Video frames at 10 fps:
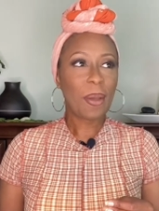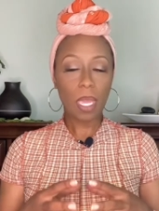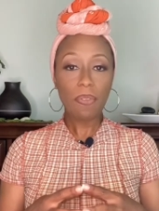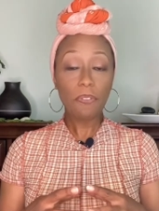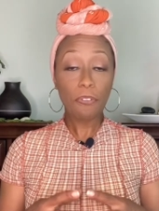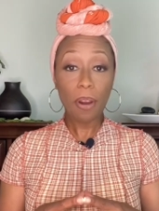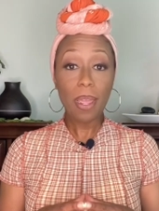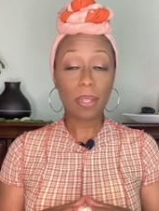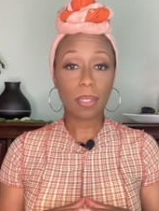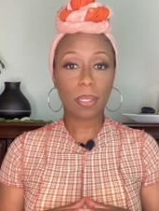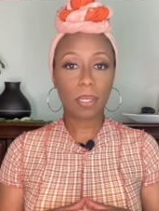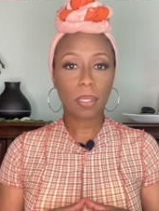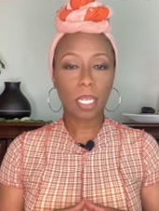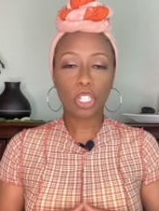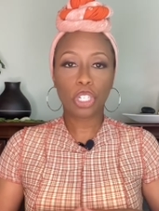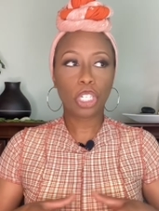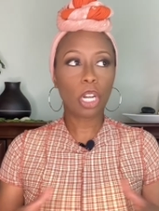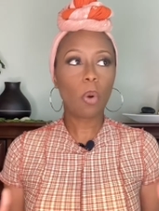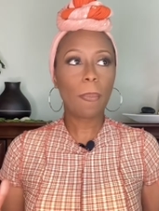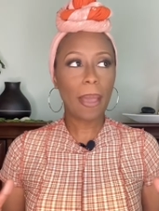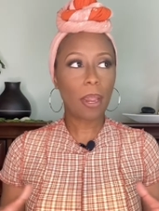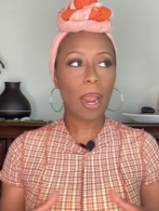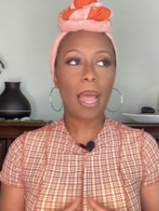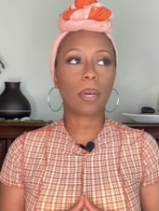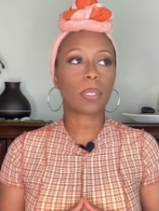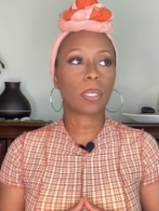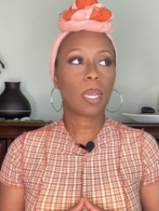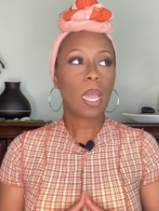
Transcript: Even friends that just show up at your house.